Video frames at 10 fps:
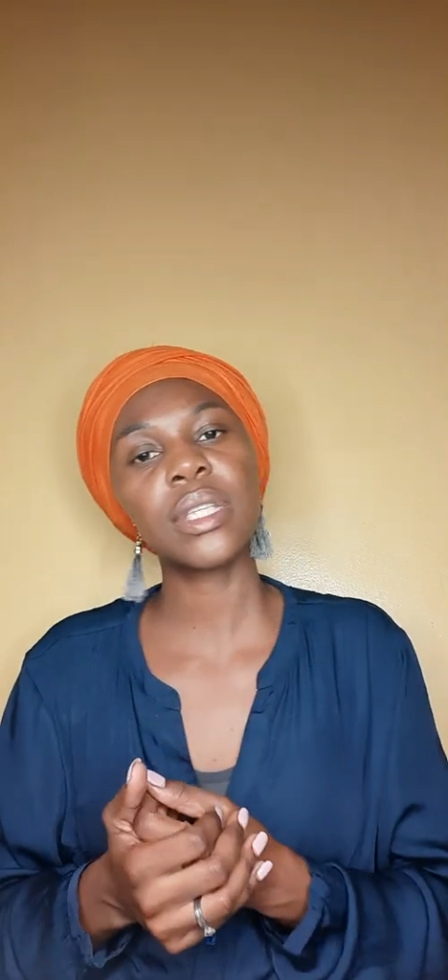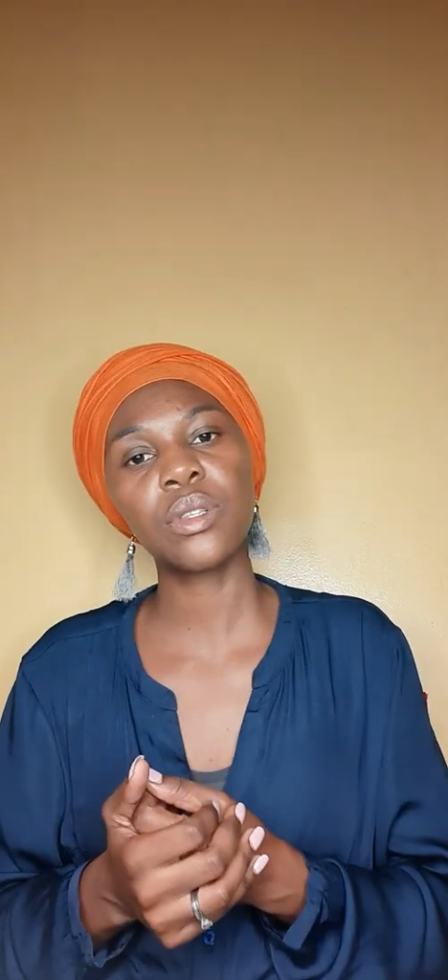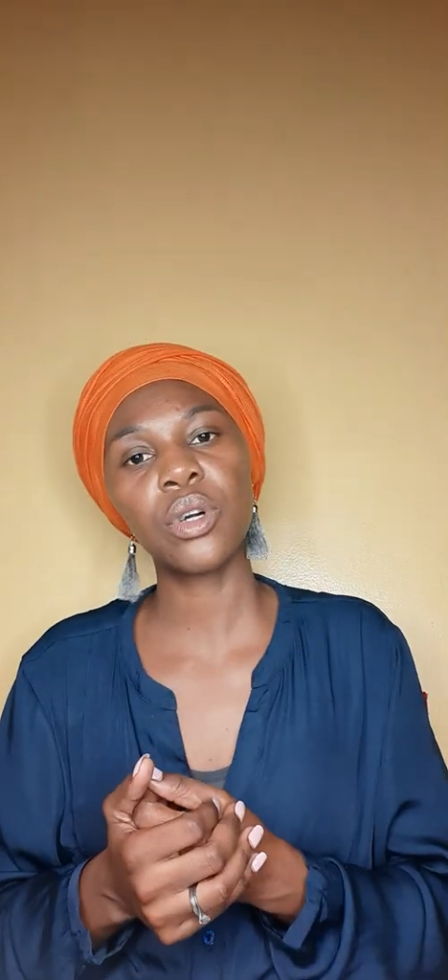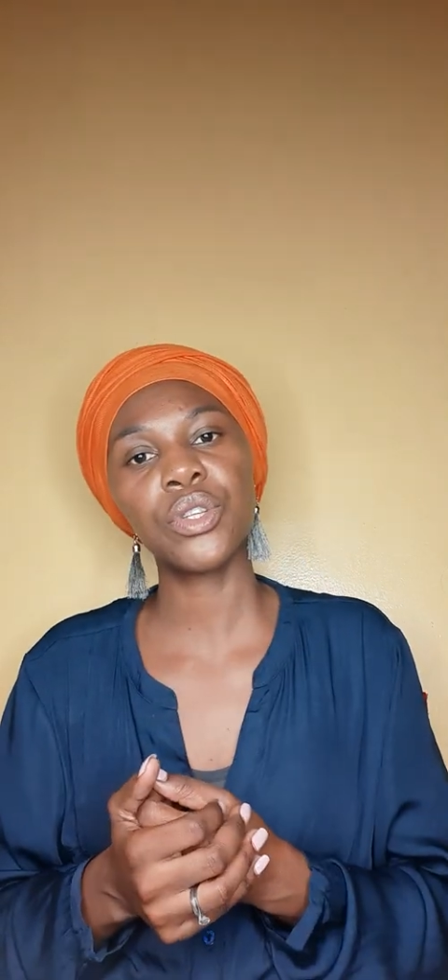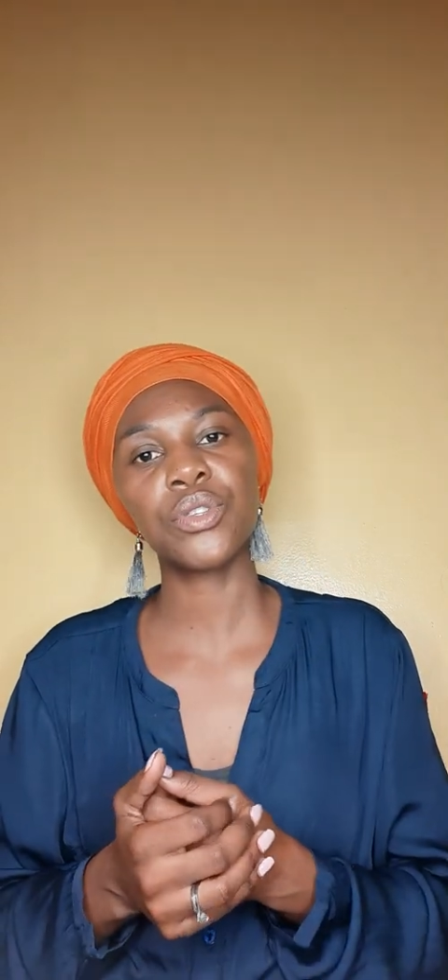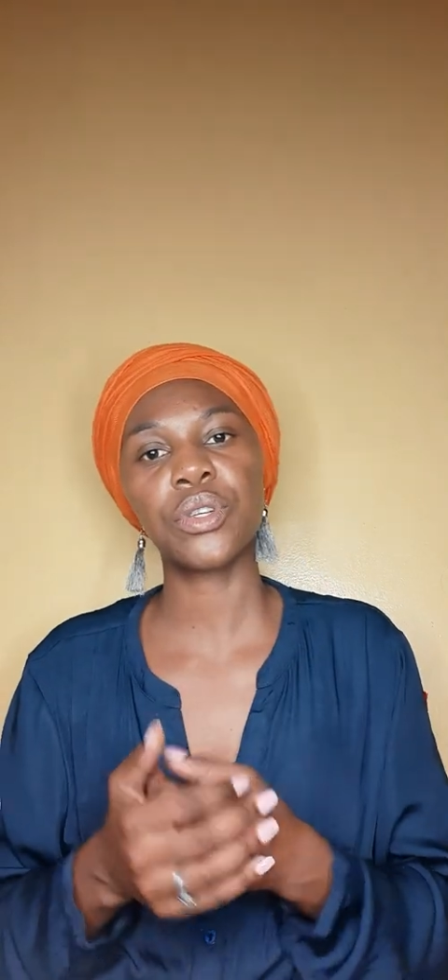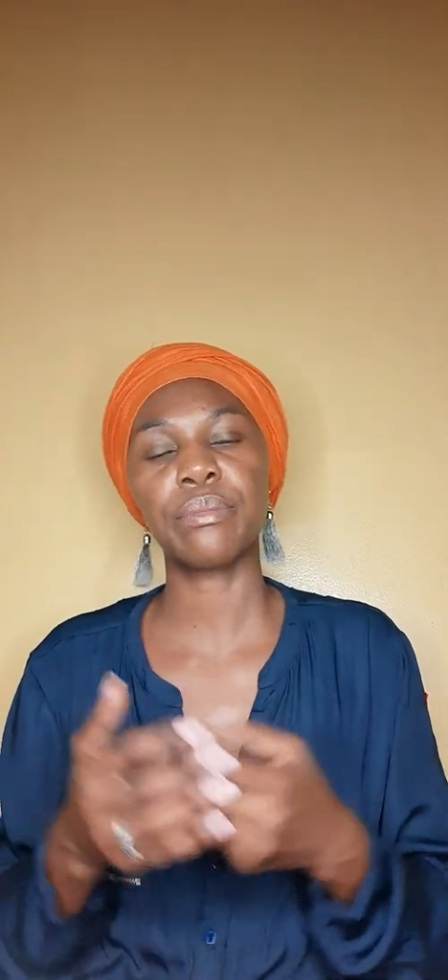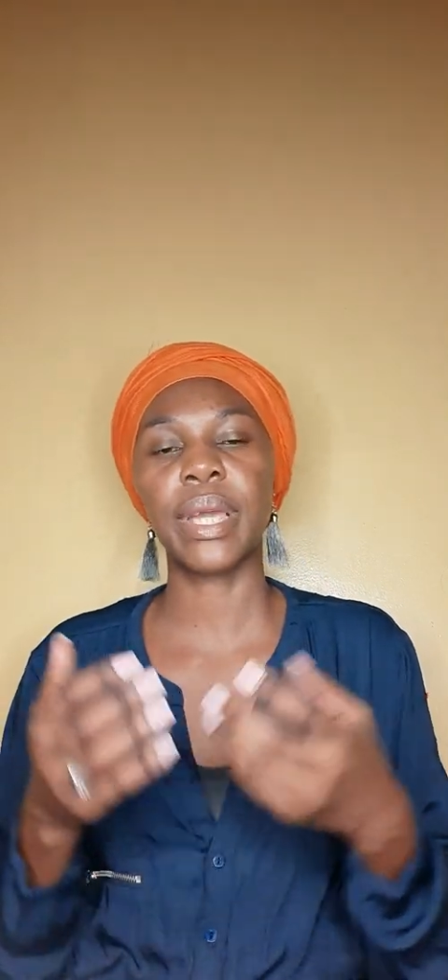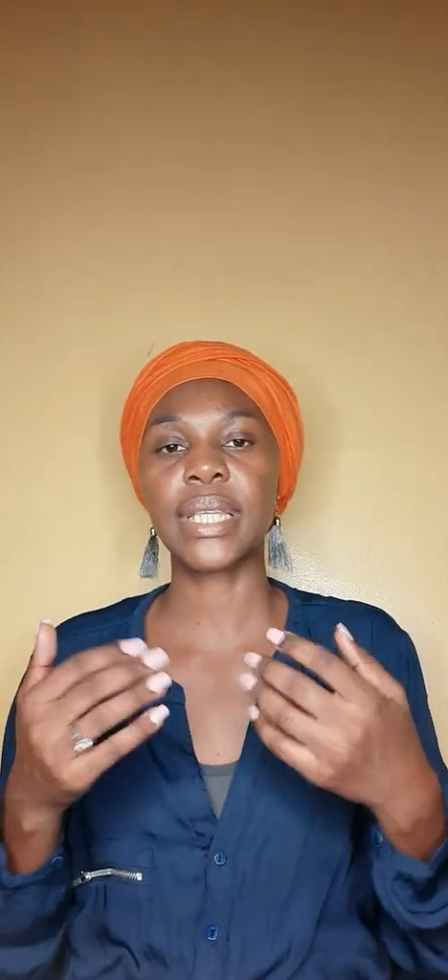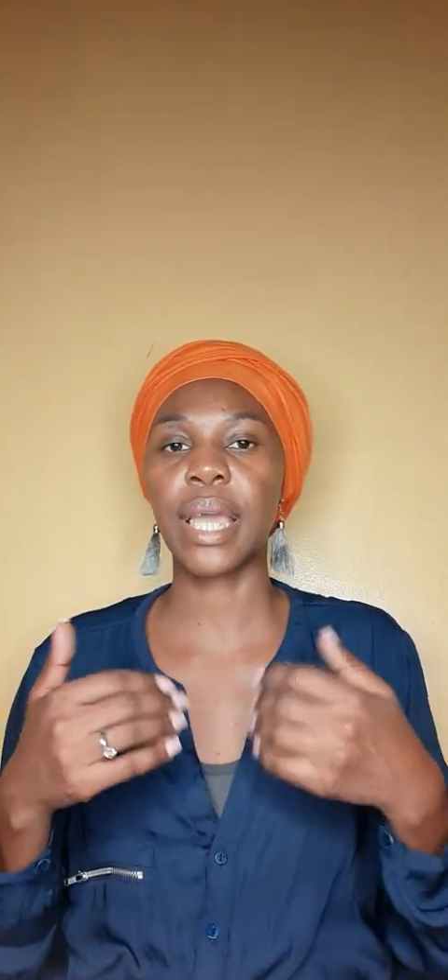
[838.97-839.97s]
on during
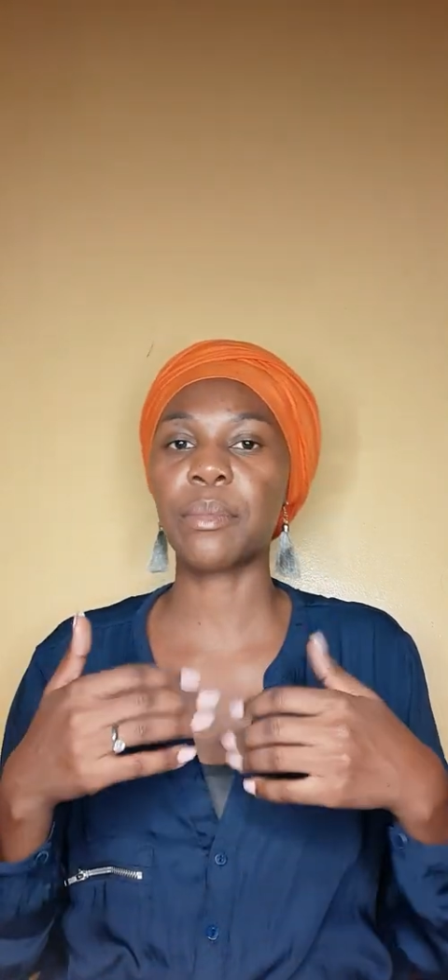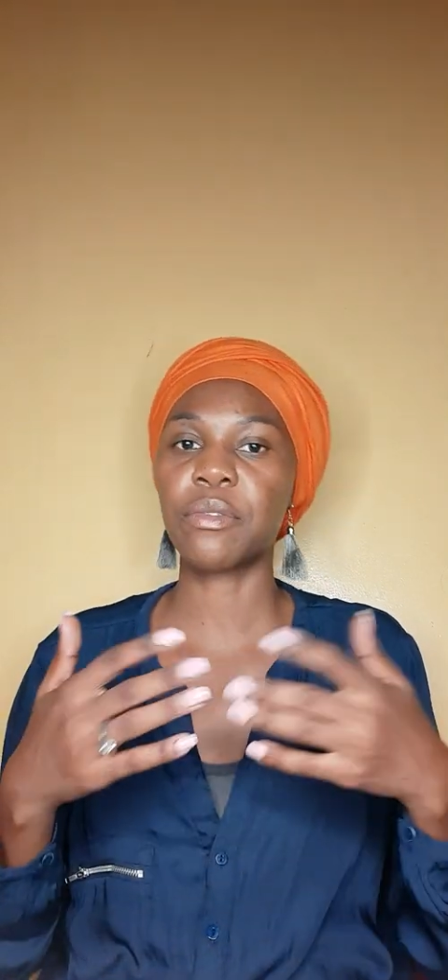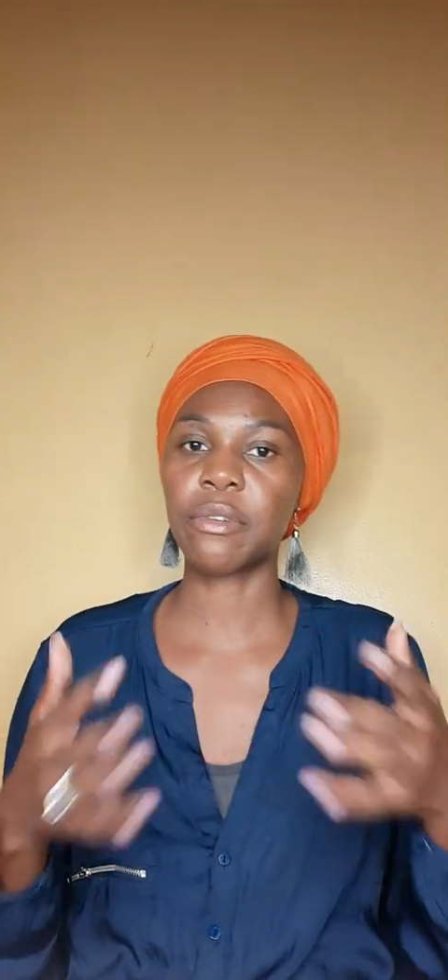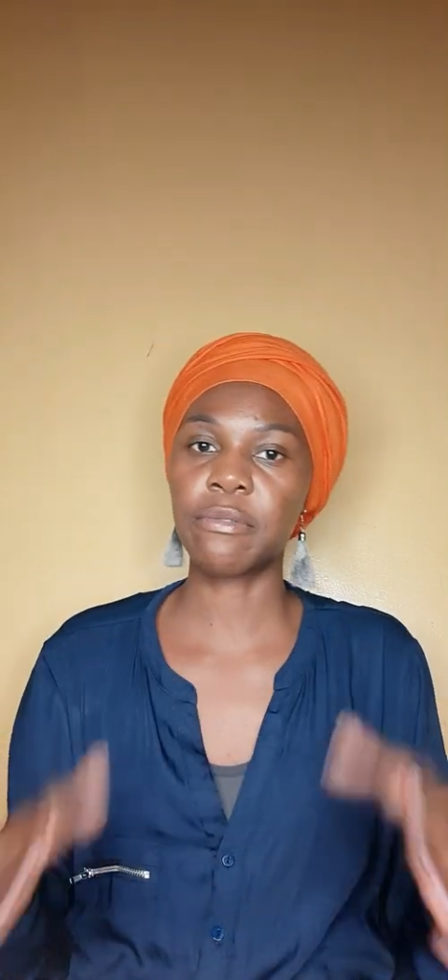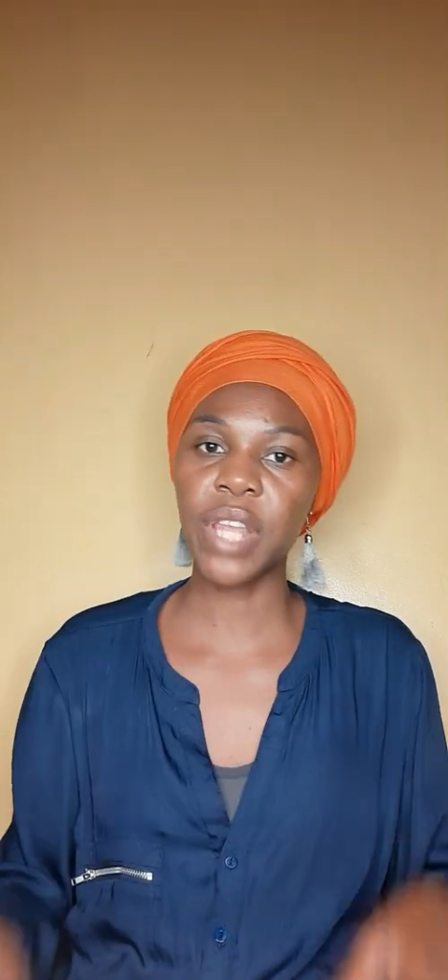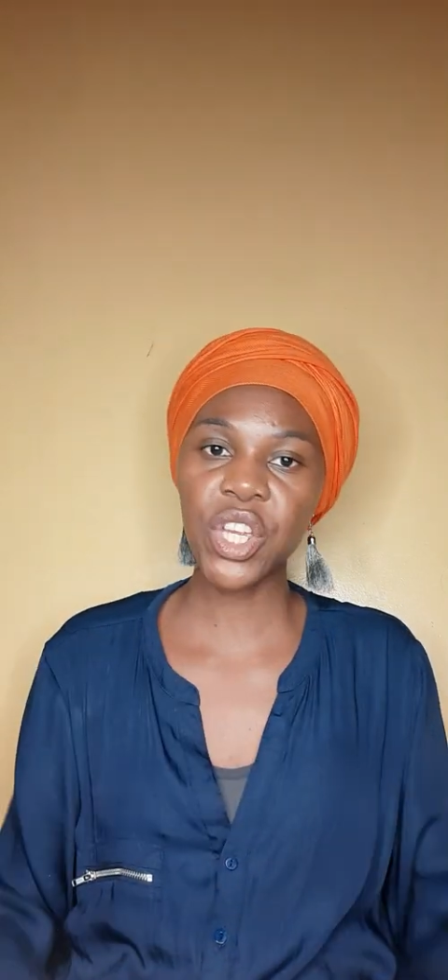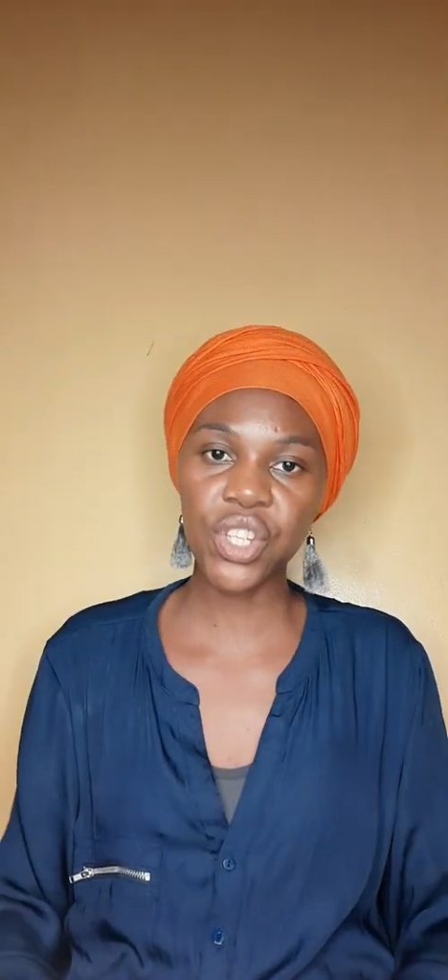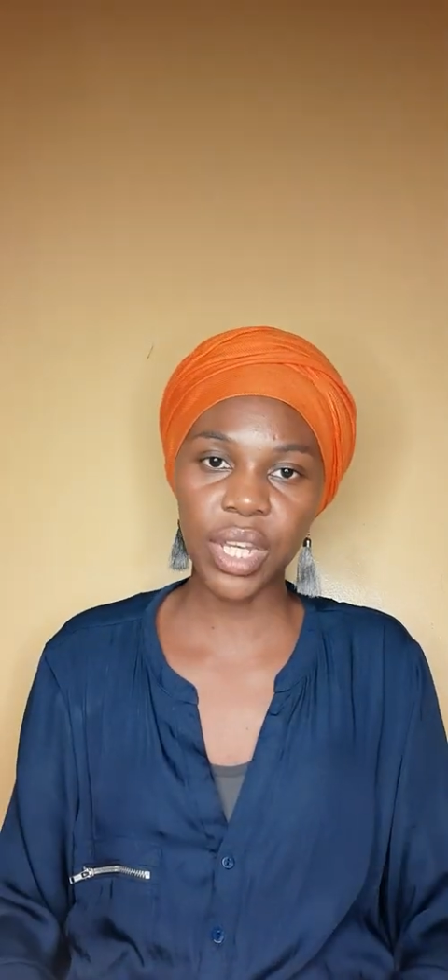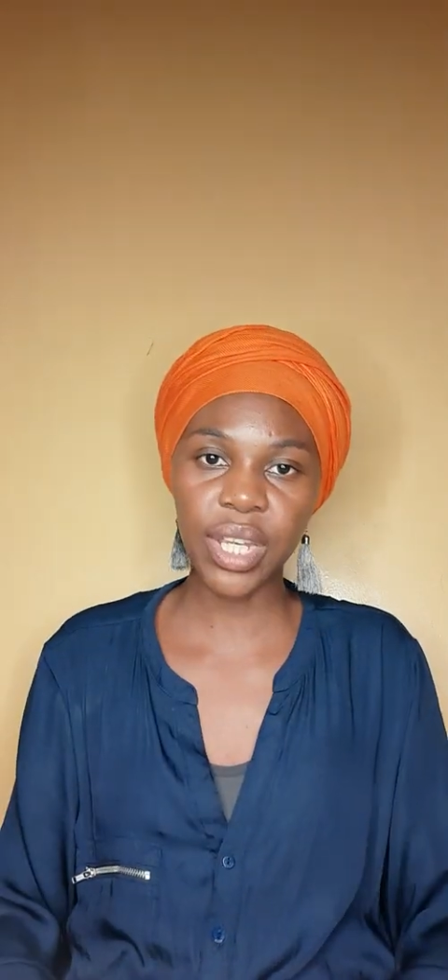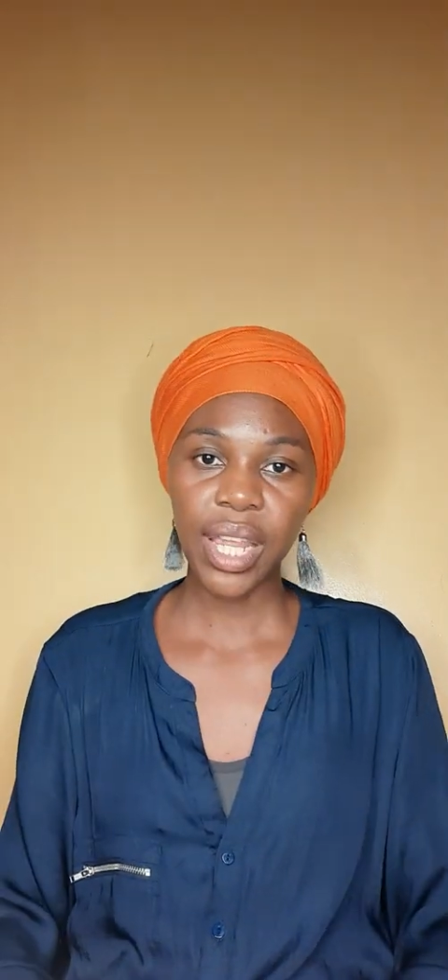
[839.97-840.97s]
my time of
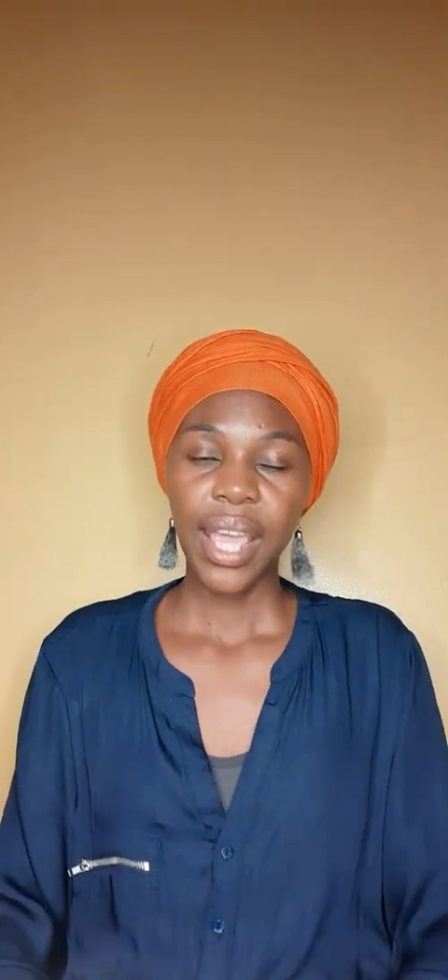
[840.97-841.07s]
reflection.